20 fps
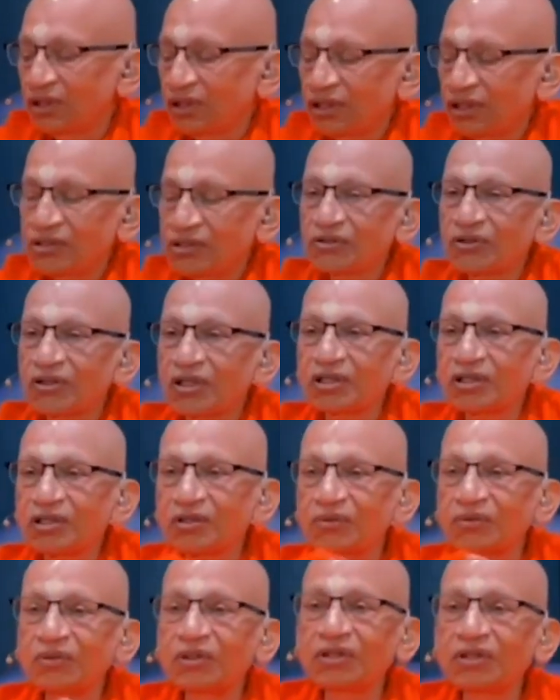It's not that
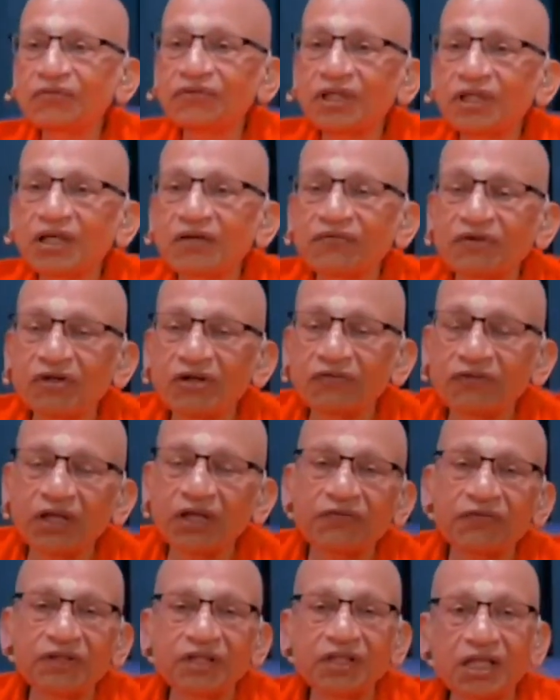you live that way of
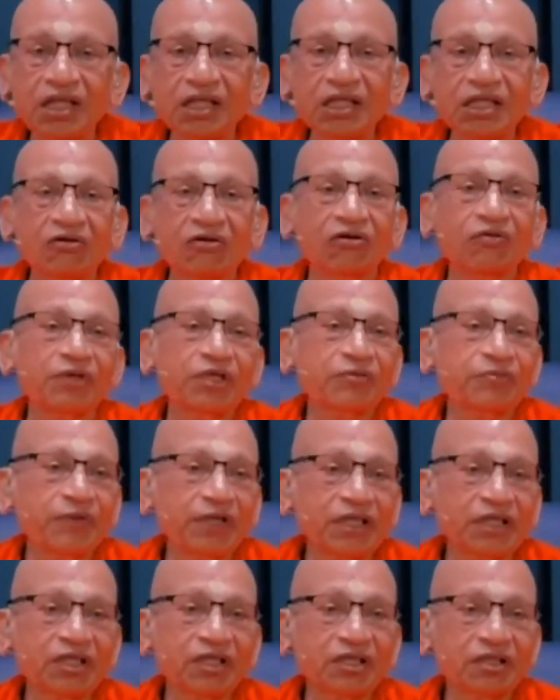life and then give up
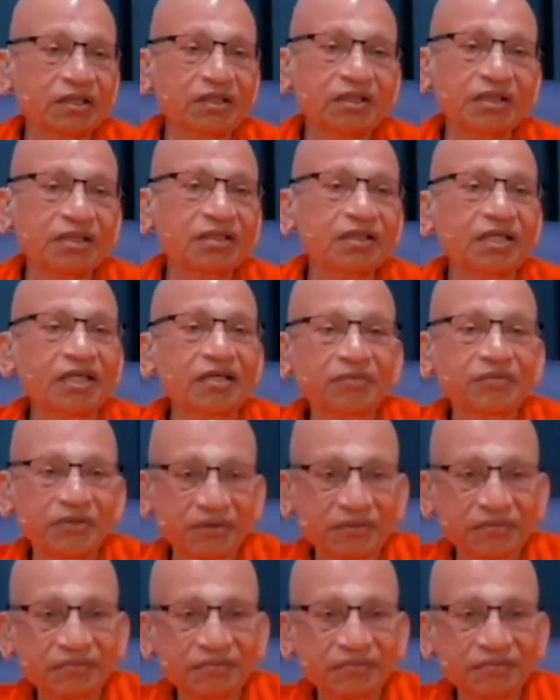expectation. It doesn't happen.